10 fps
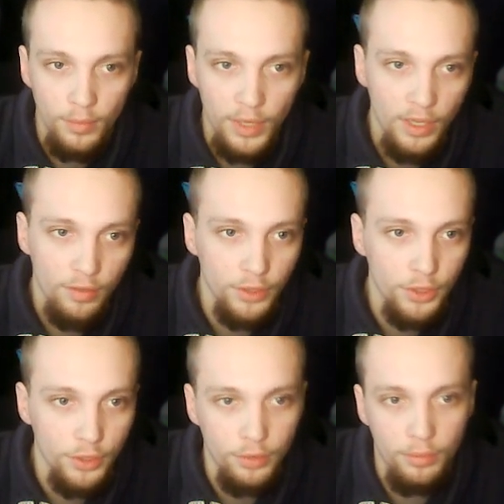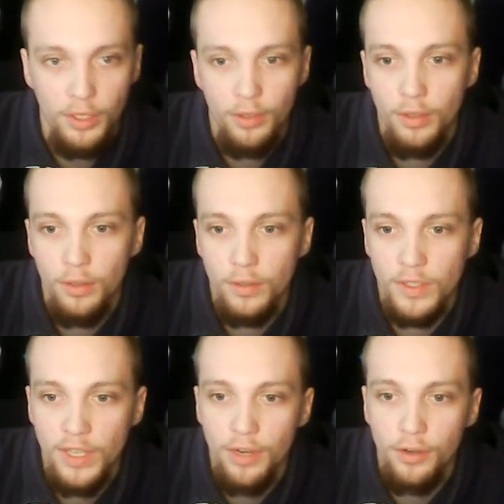average, they're the
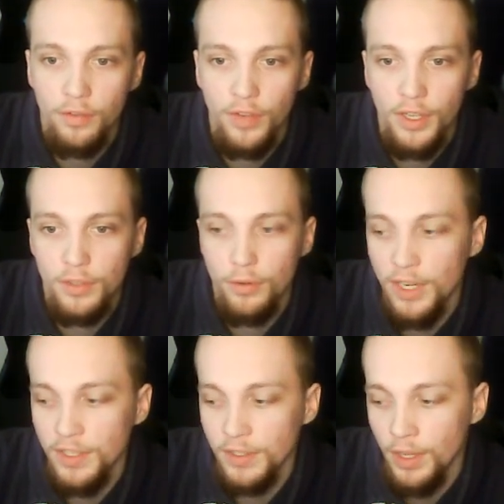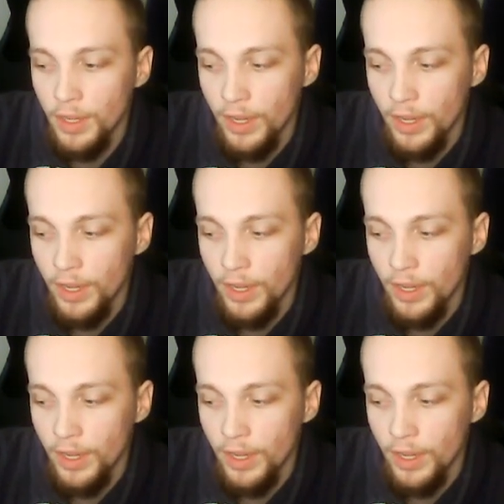standard fantasy race.